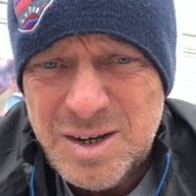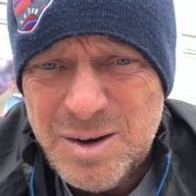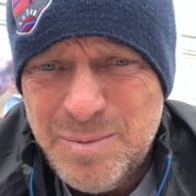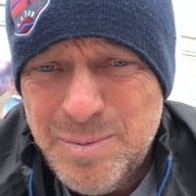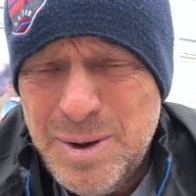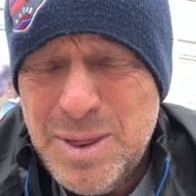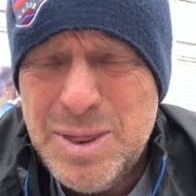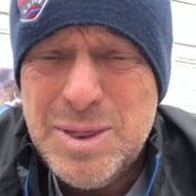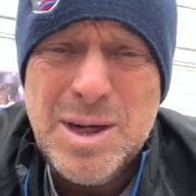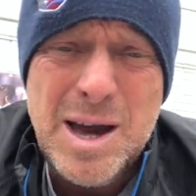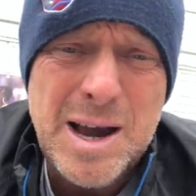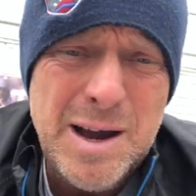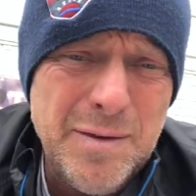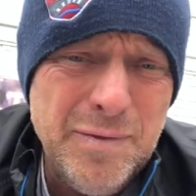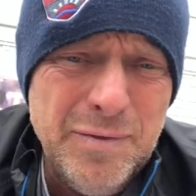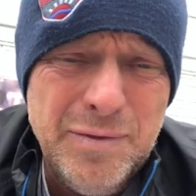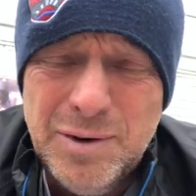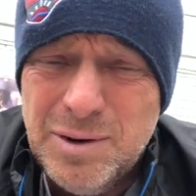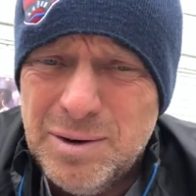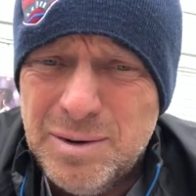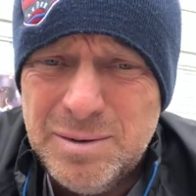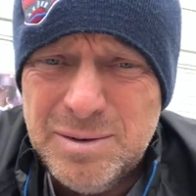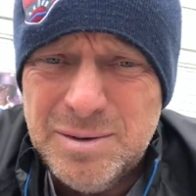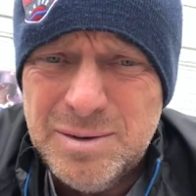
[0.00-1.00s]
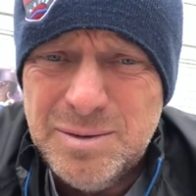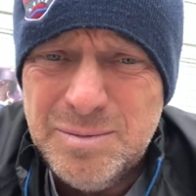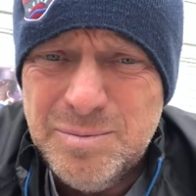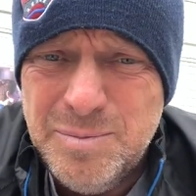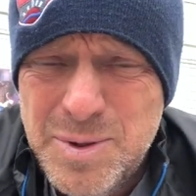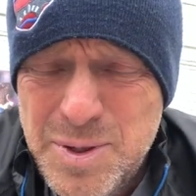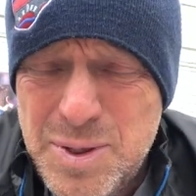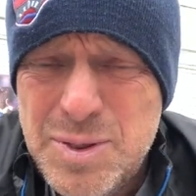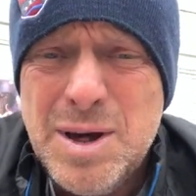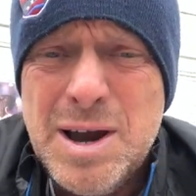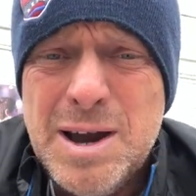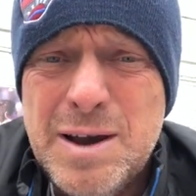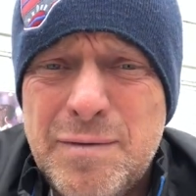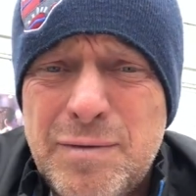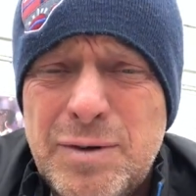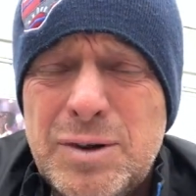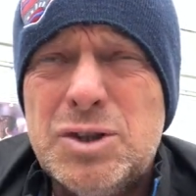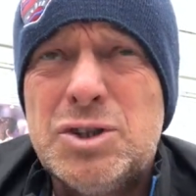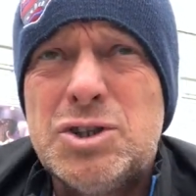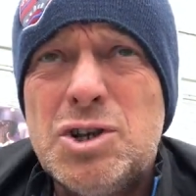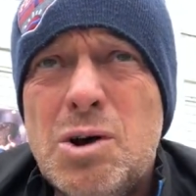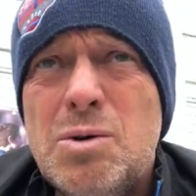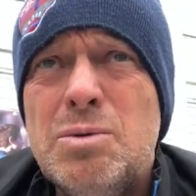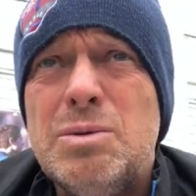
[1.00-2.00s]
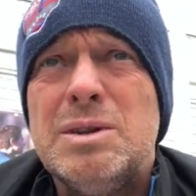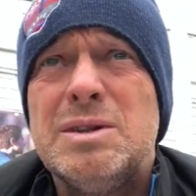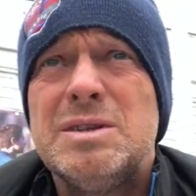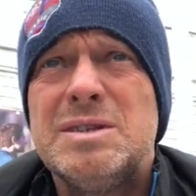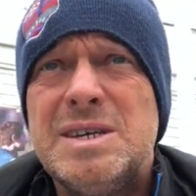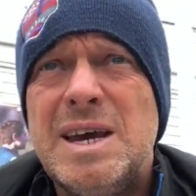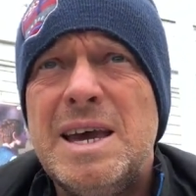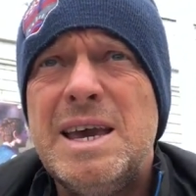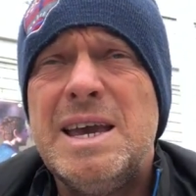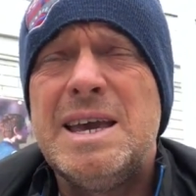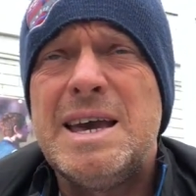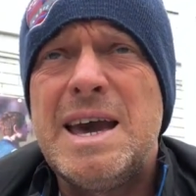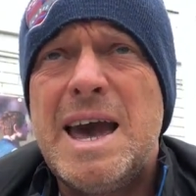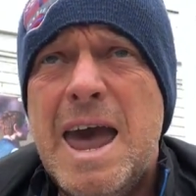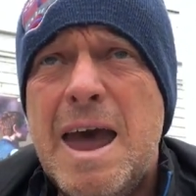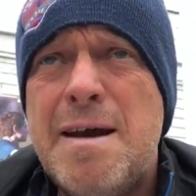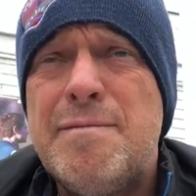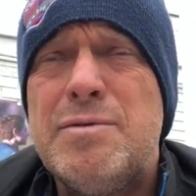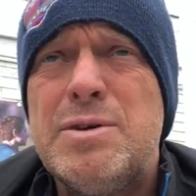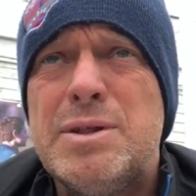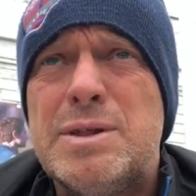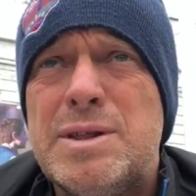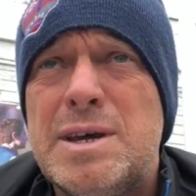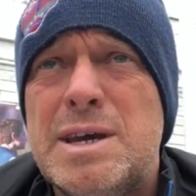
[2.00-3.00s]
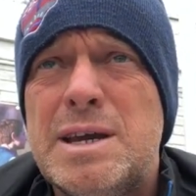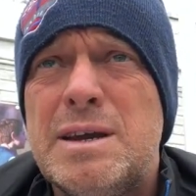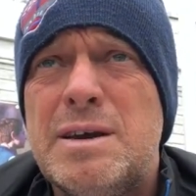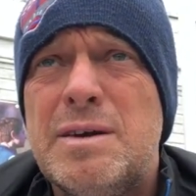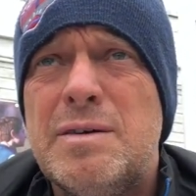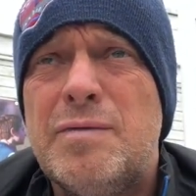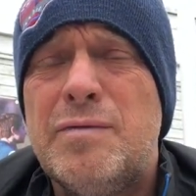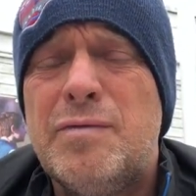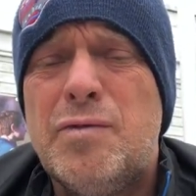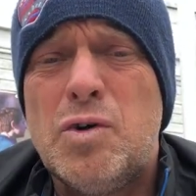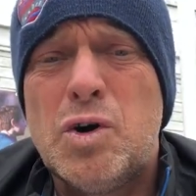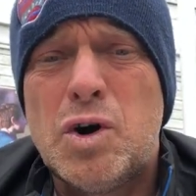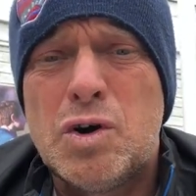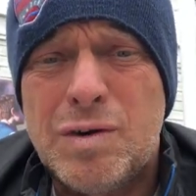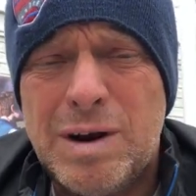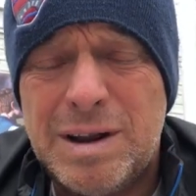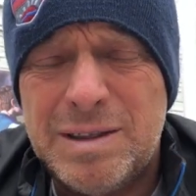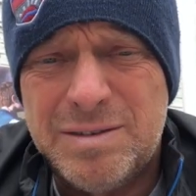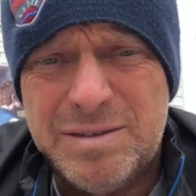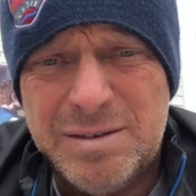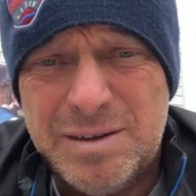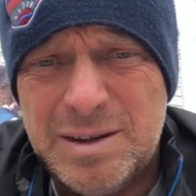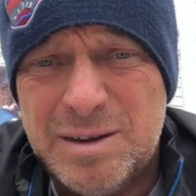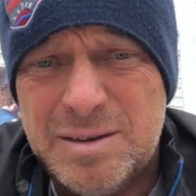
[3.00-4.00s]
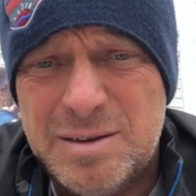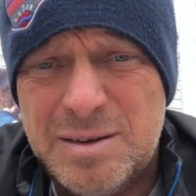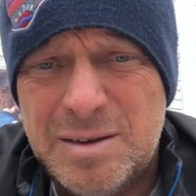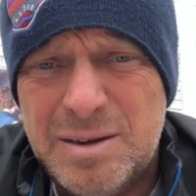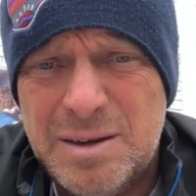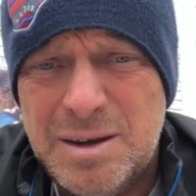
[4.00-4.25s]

Be thankful. Be thankful. Don't take everything for granted.